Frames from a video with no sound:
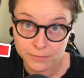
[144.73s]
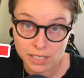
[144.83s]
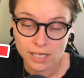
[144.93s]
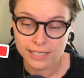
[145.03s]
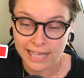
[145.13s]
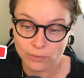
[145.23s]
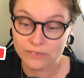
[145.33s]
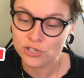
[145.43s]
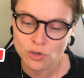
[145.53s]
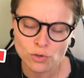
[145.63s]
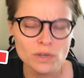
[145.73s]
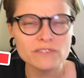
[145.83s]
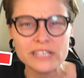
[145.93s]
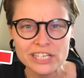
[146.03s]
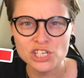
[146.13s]
Now, if you don't know what a
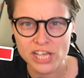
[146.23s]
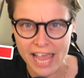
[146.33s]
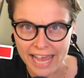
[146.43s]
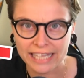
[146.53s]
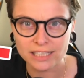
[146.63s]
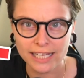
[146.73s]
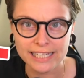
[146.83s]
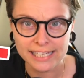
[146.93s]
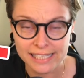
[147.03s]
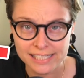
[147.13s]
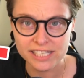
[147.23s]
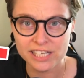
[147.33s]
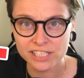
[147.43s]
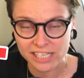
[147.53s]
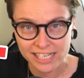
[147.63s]
VGA light is,
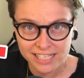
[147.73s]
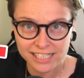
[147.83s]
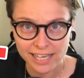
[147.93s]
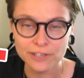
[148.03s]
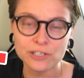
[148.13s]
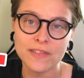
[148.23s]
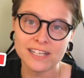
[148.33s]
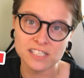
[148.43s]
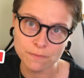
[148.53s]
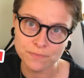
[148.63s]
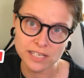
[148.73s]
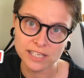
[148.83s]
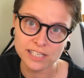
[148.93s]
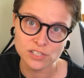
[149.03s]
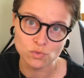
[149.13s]
it's an indicator that something
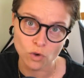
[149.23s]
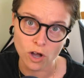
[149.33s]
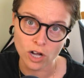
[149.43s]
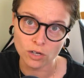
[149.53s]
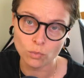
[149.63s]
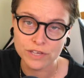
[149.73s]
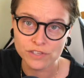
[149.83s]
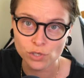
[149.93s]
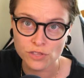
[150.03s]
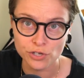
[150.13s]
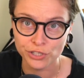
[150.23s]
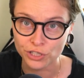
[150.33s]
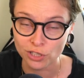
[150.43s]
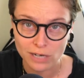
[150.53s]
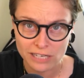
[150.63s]
is wrong with either
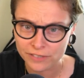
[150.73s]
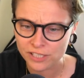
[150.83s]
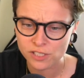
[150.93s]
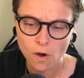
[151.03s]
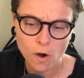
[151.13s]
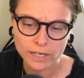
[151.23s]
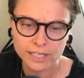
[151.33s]
your graphics card,